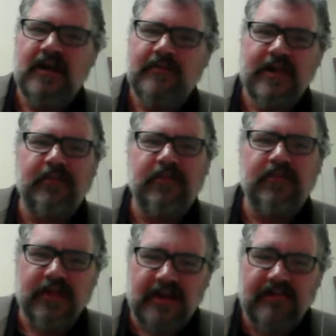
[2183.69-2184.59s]
people who
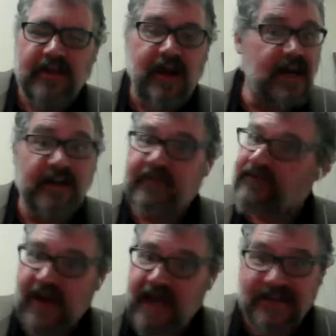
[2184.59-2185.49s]
live there. And in
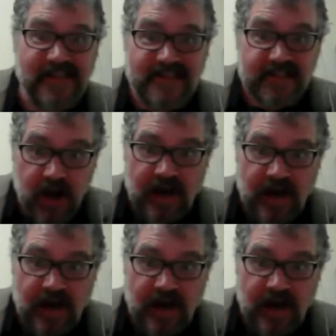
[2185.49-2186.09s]
fact, it's not.